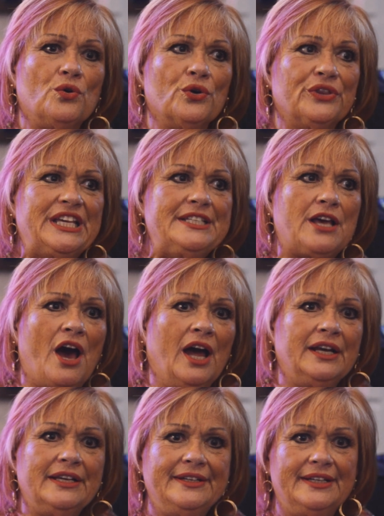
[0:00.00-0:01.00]
or these
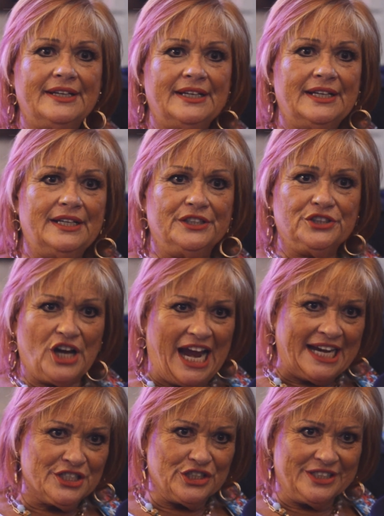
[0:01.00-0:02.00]
haunted
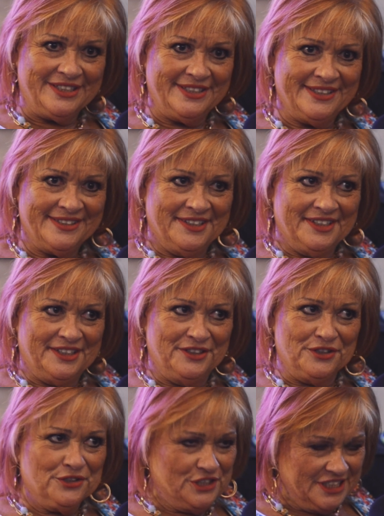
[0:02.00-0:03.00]
attractions, and
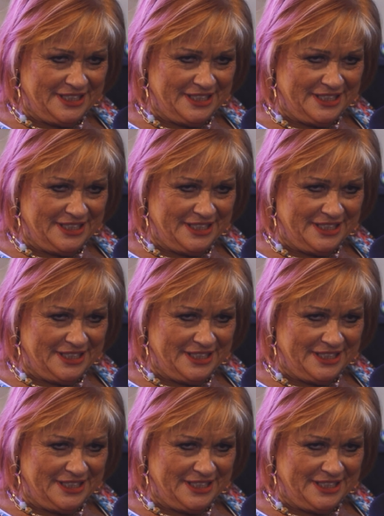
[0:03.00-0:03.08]
they're just